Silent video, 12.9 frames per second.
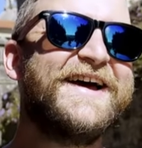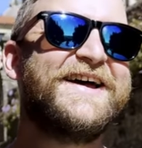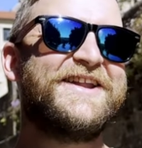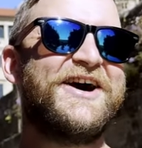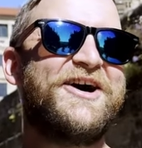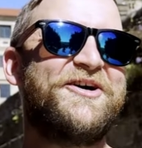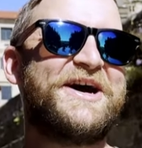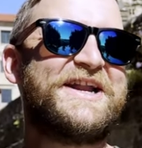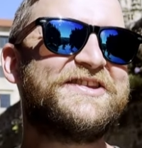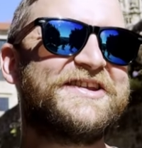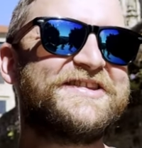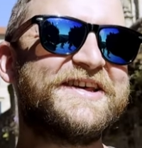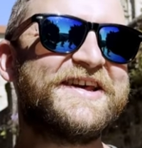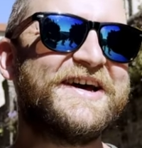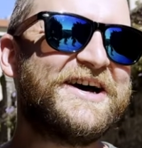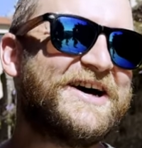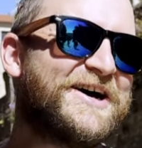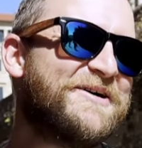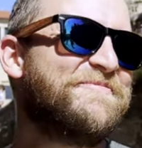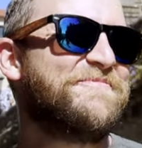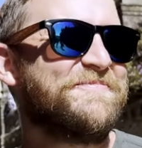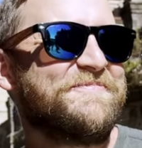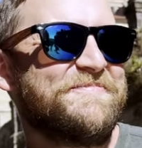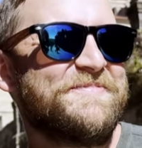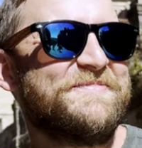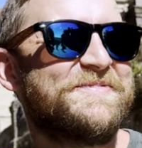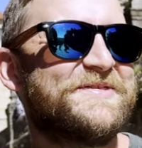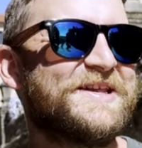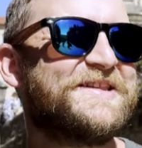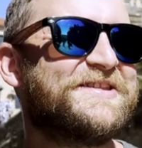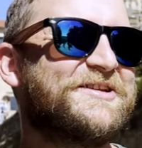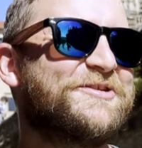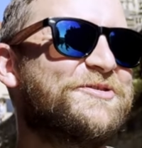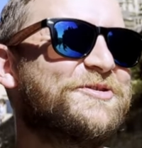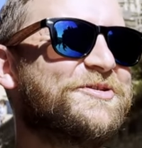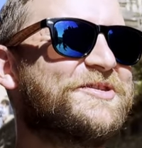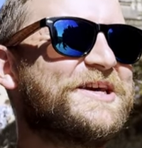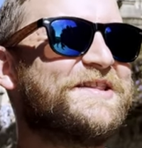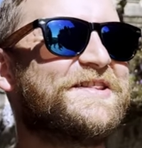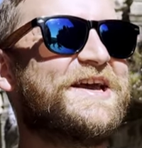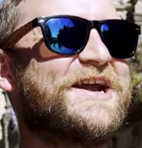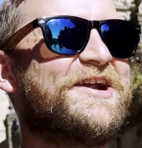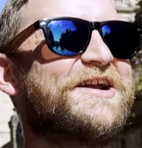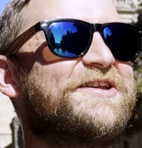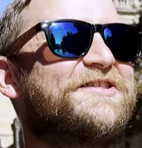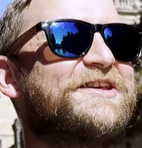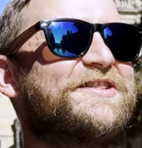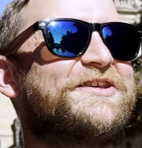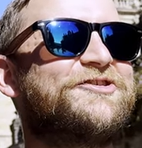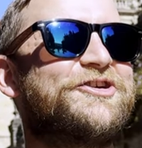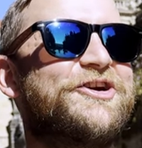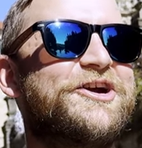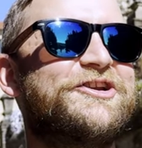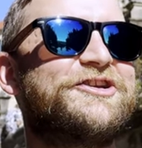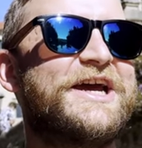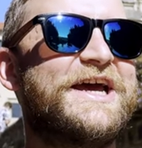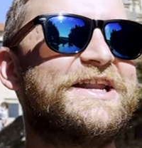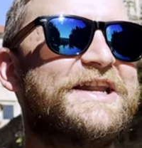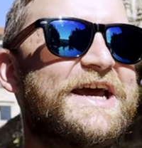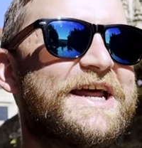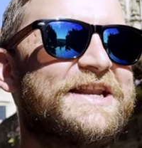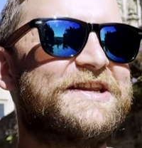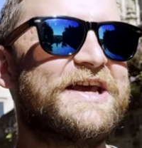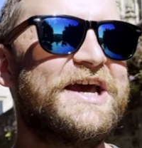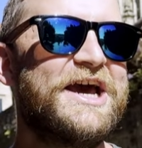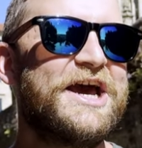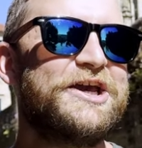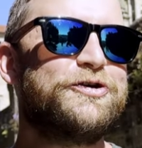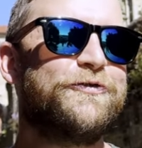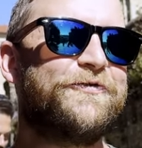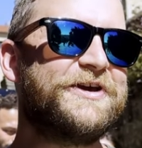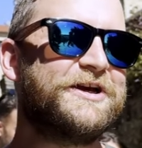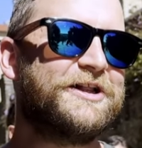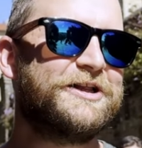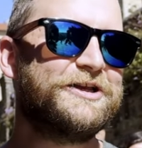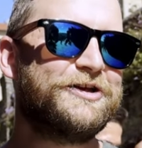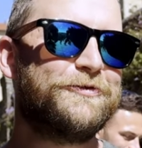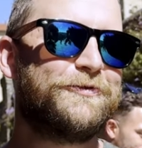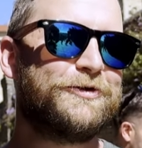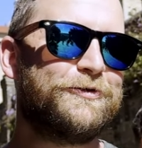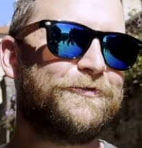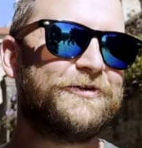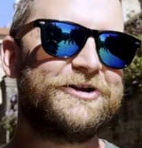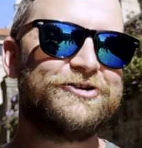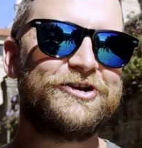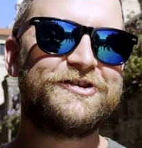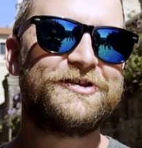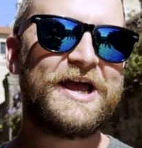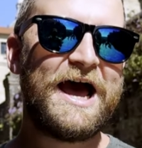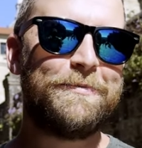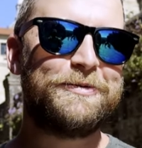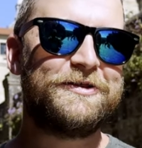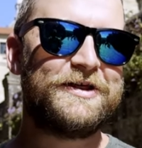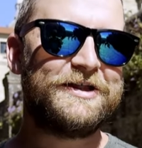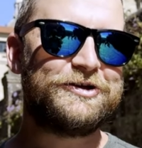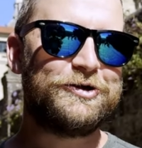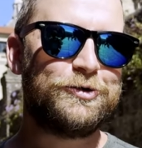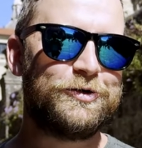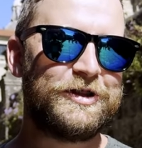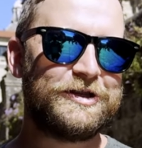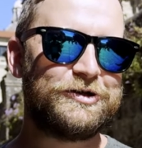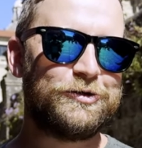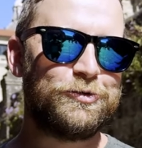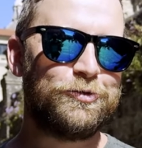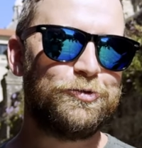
No, it's just, you sit there, you see the church, and you feel just happy that you